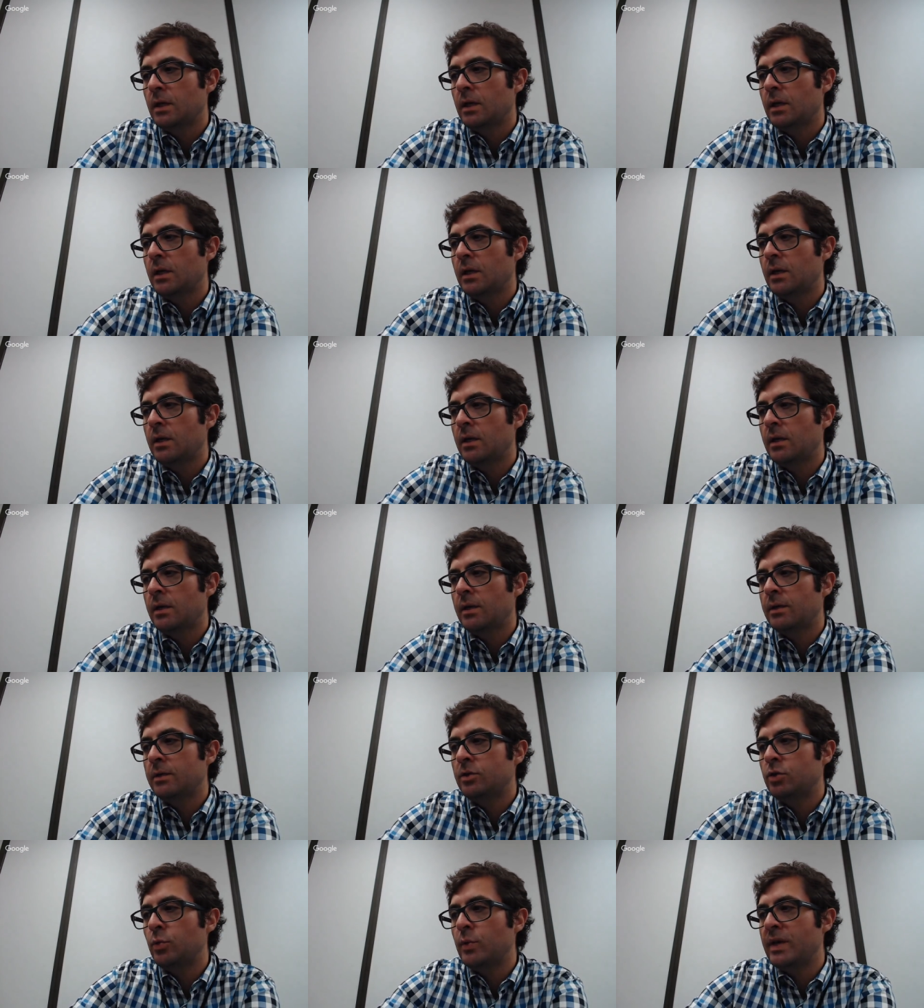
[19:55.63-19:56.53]

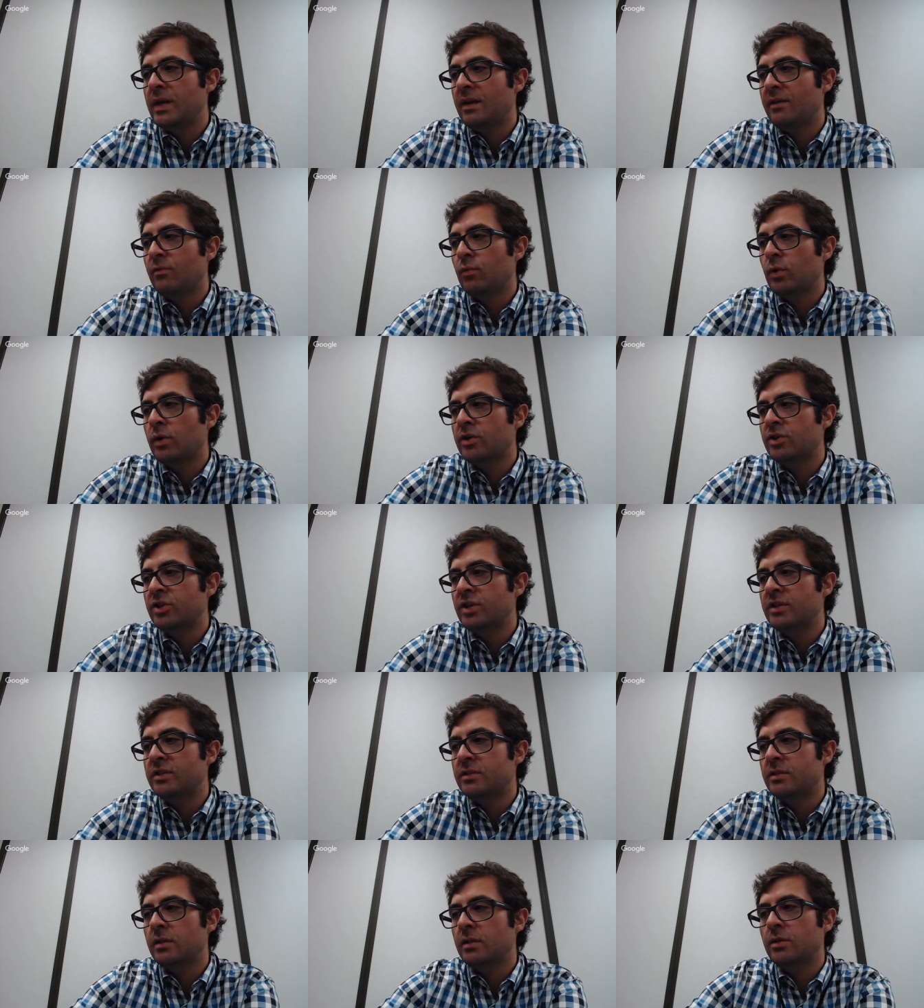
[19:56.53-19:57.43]
Do we have
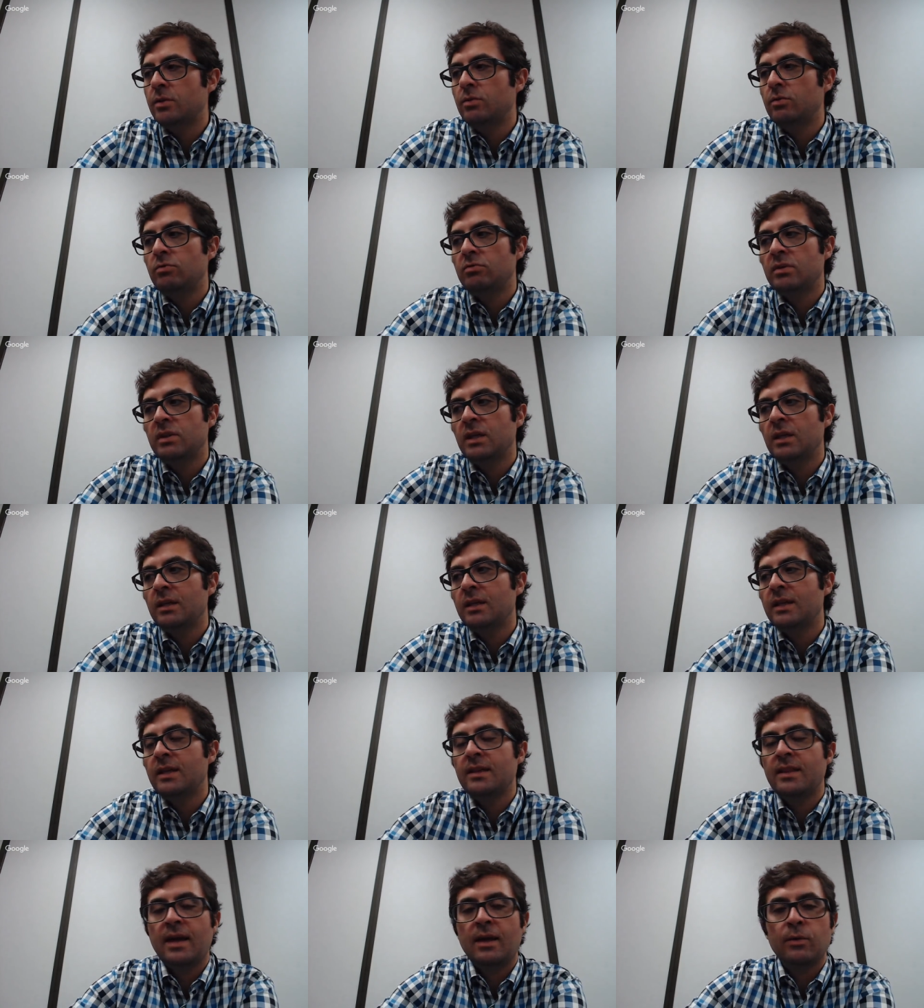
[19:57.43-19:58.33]
worksheets to do,
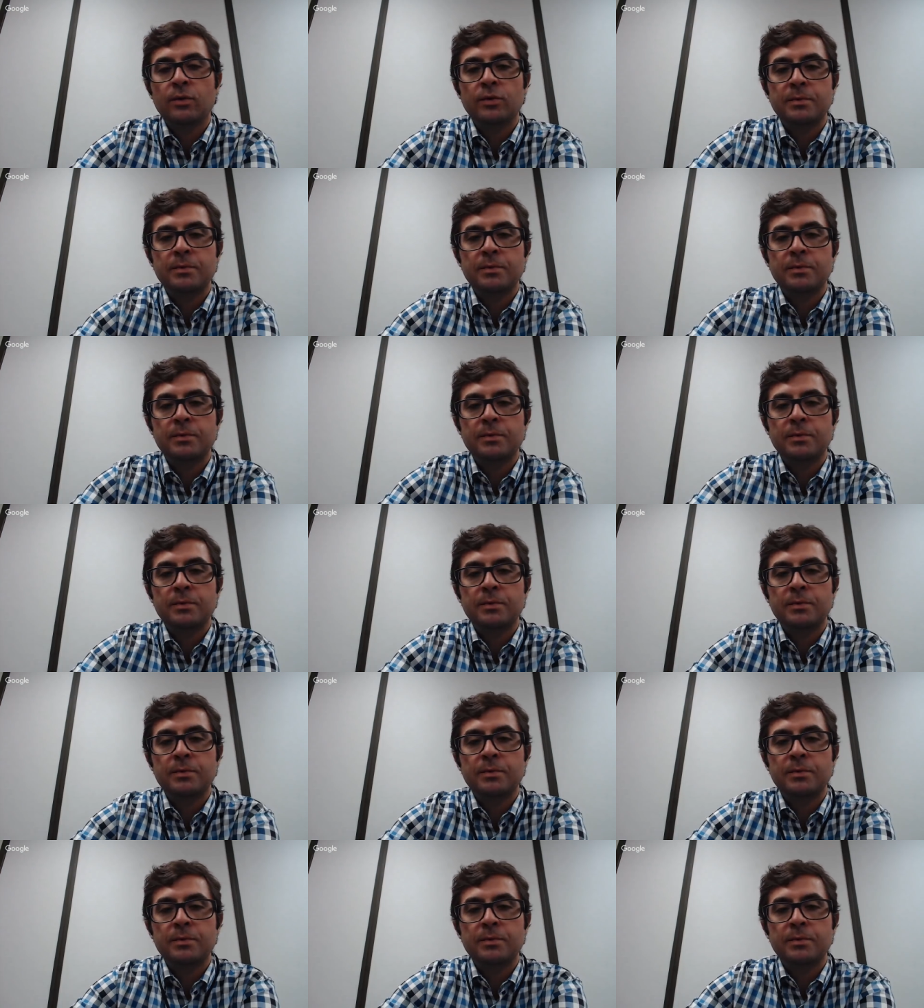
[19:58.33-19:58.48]
Lily?